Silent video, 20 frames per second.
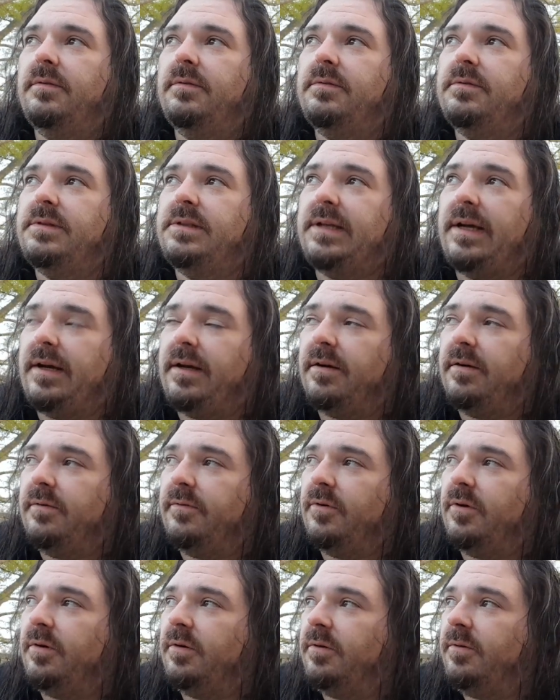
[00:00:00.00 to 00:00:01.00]
second of
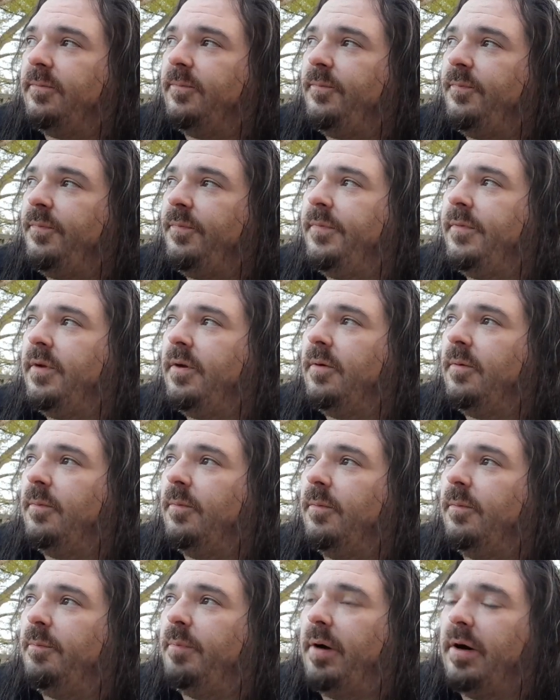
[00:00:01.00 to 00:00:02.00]
all,
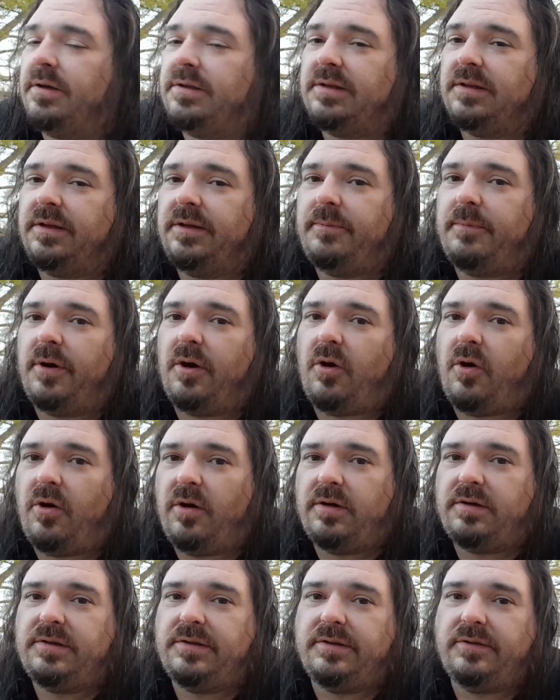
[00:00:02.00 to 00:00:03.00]
personally, my
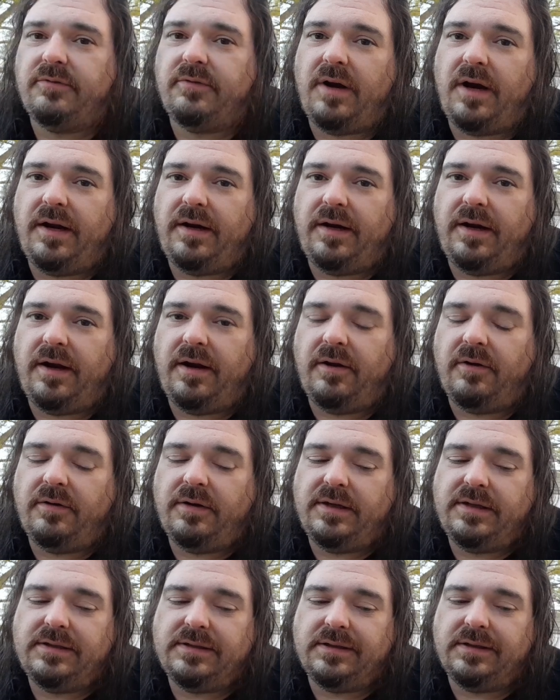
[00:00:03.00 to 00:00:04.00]
artistry right now
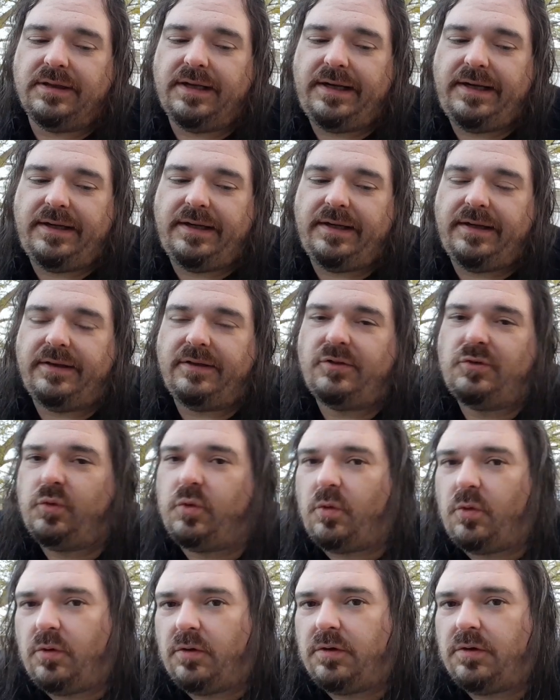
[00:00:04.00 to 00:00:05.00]
is leaning
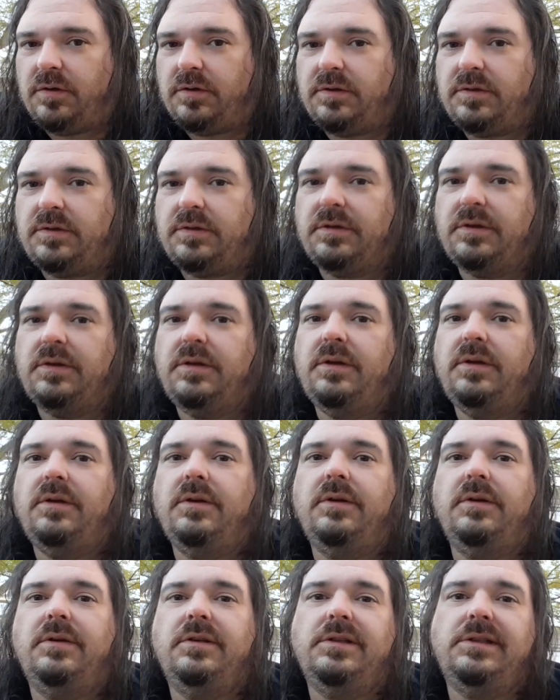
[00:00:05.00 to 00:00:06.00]
towards
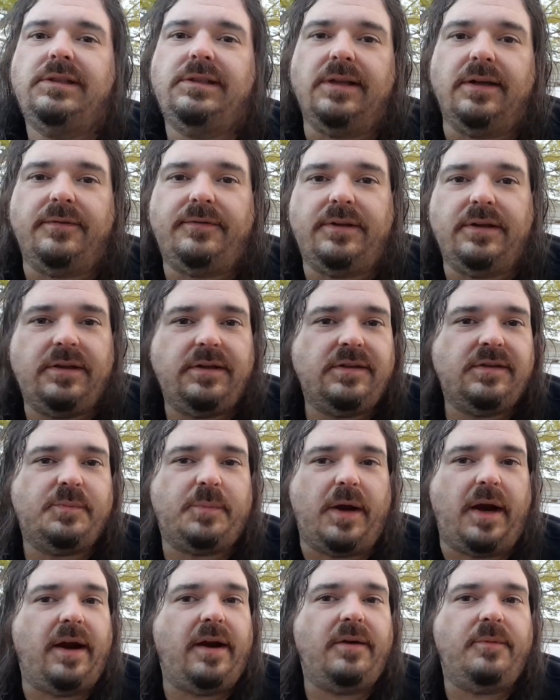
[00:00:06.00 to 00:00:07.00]
stuff that
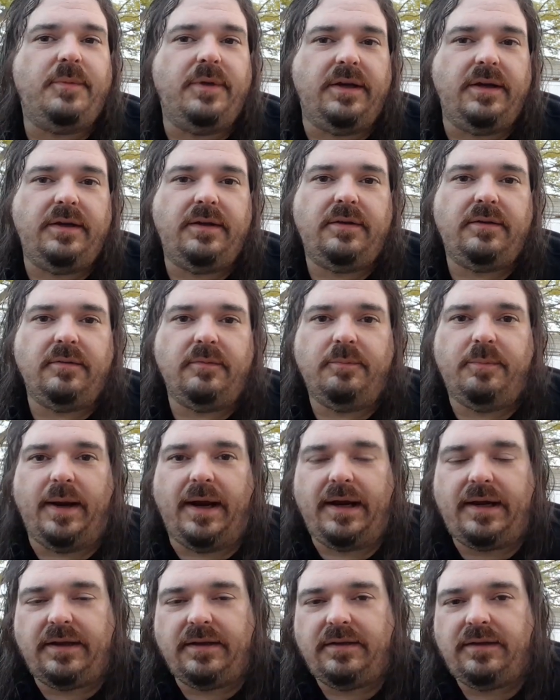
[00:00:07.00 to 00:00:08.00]
inspired me
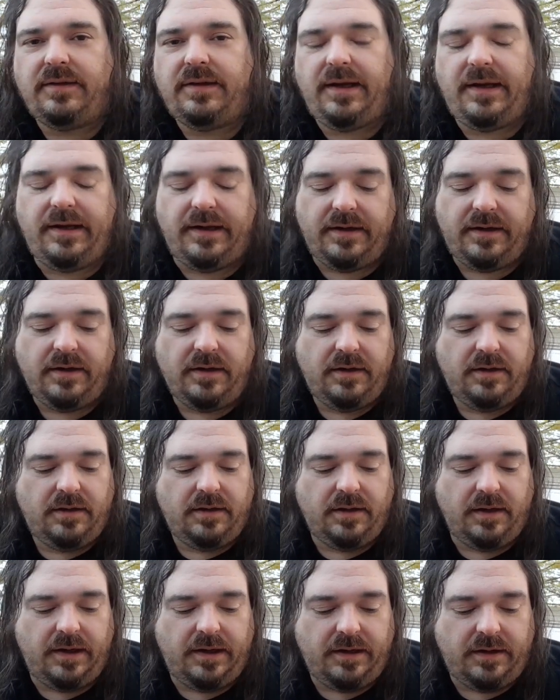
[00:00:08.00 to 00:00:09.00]
back in the day.
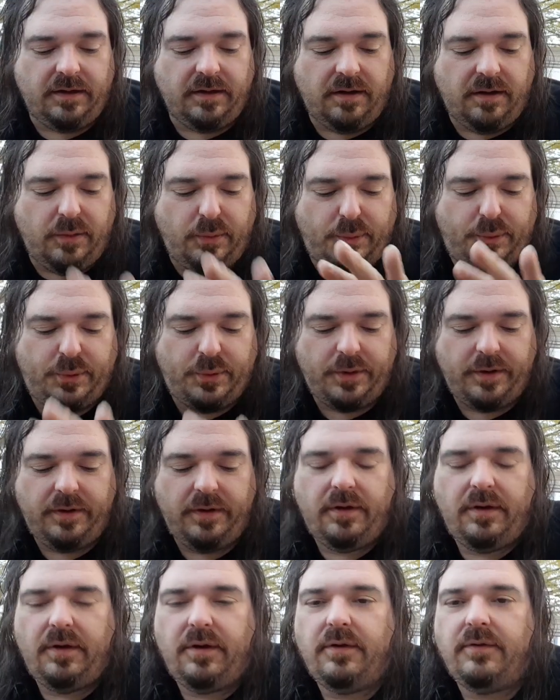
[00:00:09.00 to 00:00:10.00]
Like,
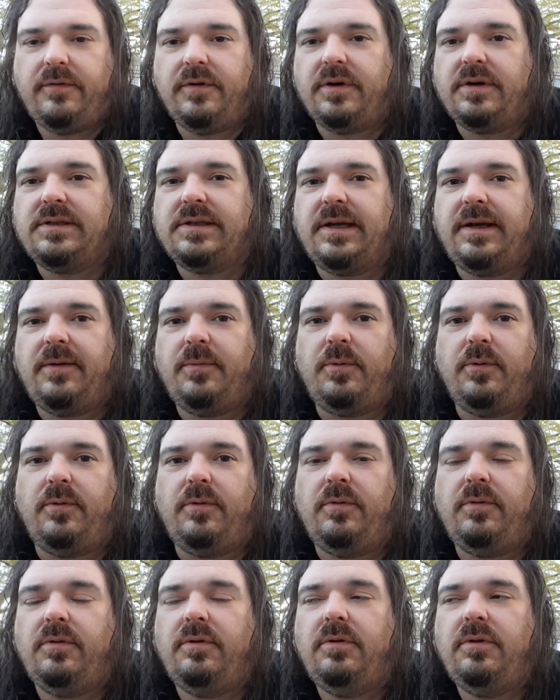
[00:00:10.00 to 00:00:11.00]
for
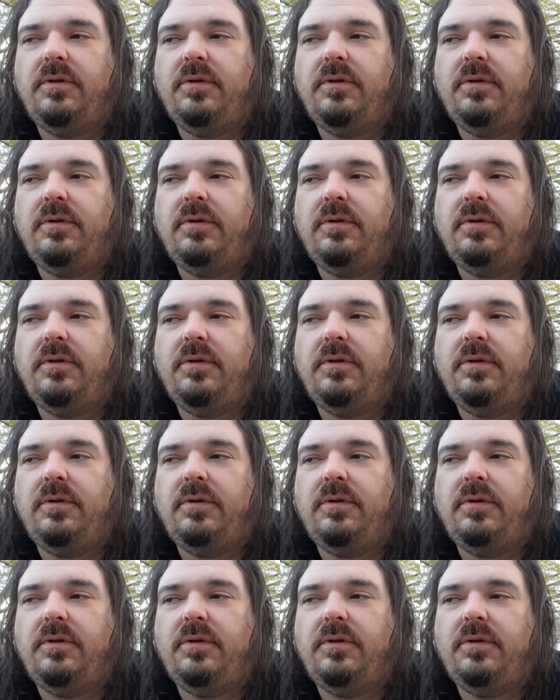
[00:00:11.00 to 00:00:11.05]
example,